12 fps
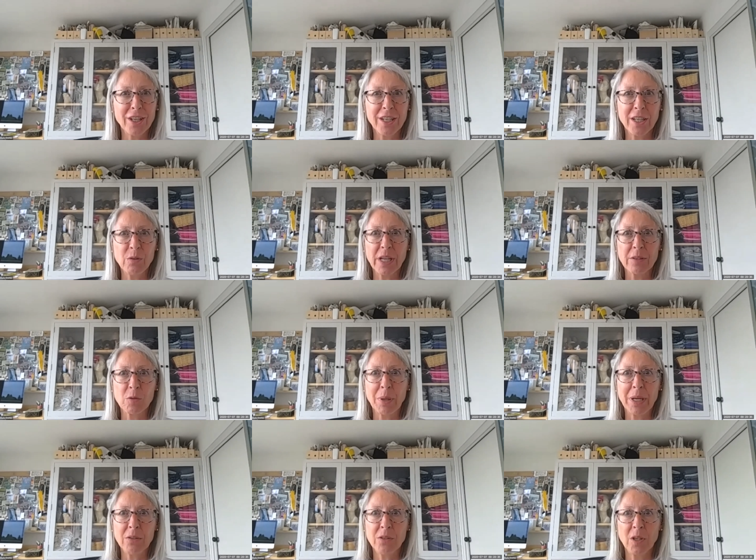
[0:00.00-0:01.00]
no doubt
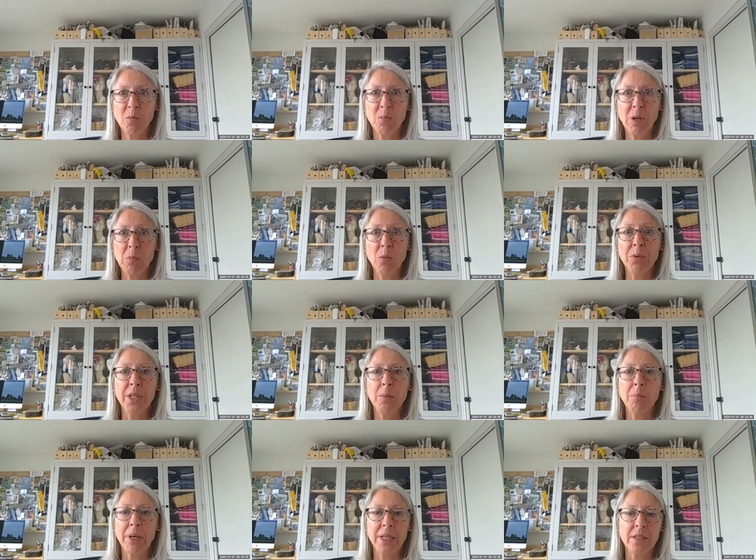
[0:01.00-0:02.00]
about it, and people will
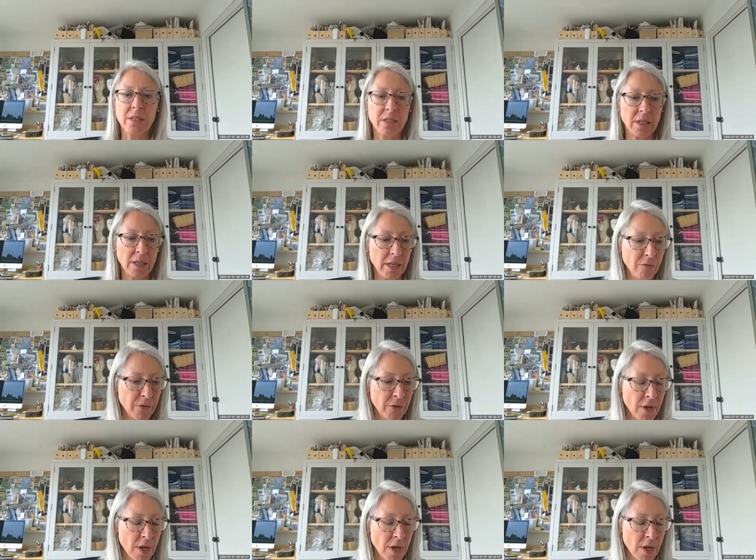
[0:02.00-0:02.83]
need places to live.